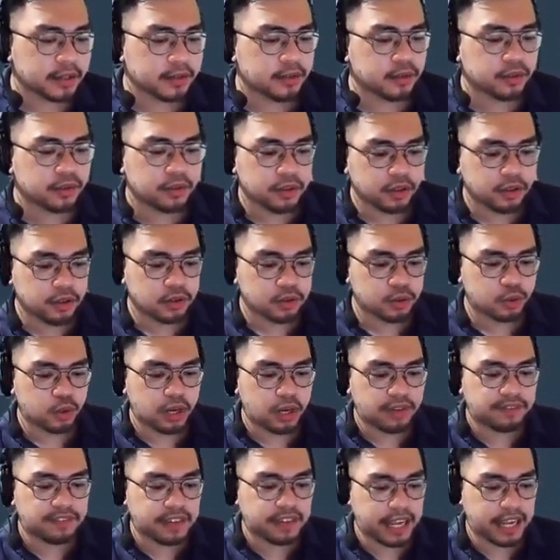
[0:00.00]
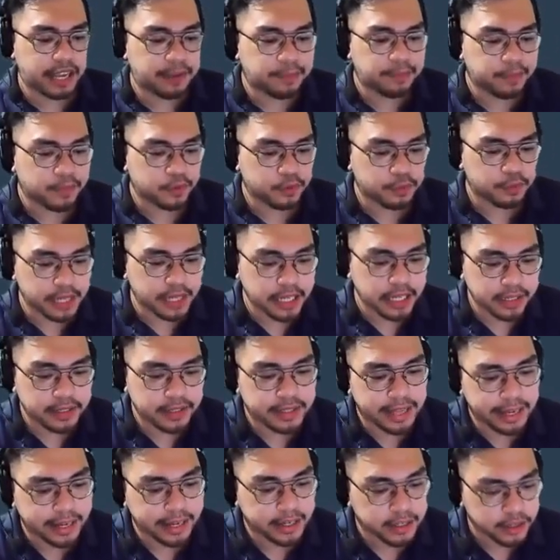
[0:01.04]
to those who have claimed to be
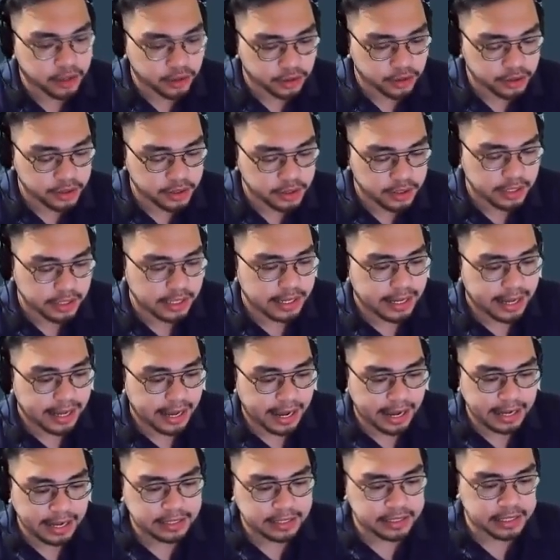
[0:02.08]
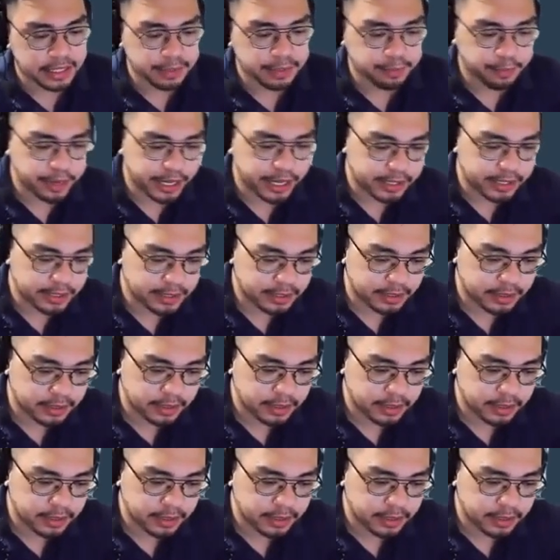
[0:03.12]
diagnosed as depressed.